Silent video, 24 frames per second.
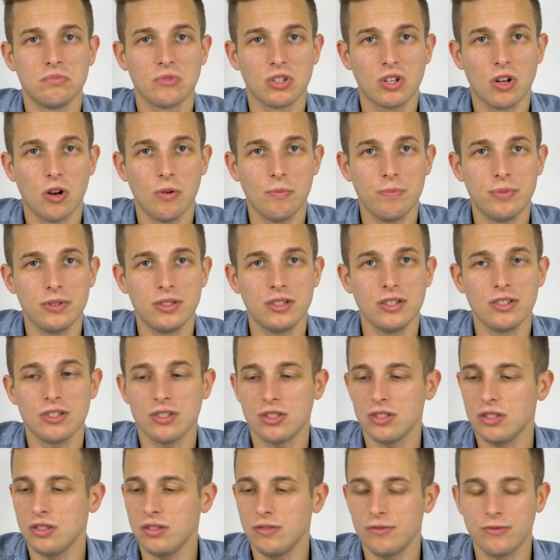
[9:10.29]

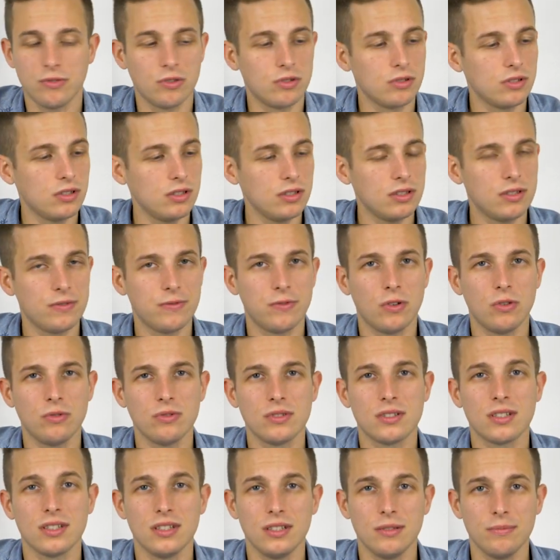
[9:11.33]
competition for these
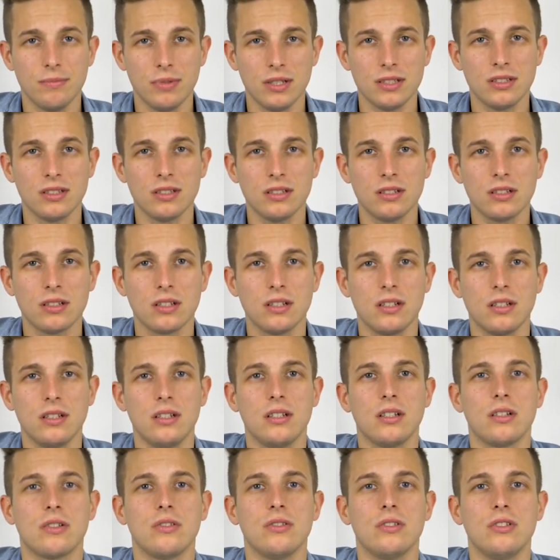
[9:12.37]
phones in
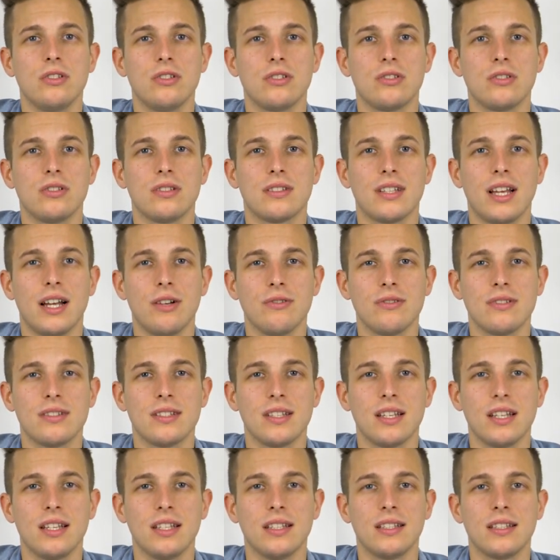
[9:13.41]
better conditions
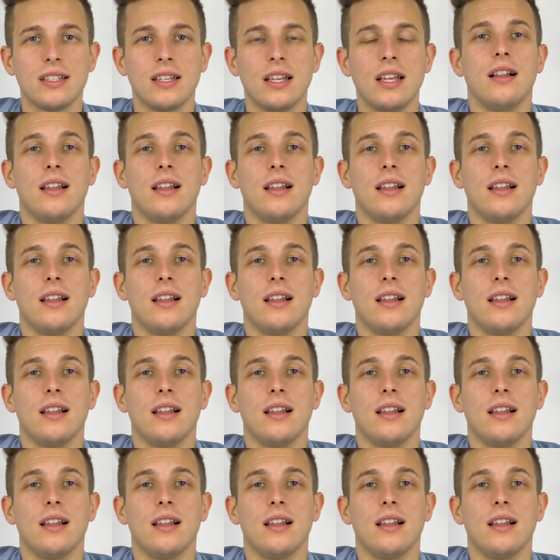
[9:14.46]
outside,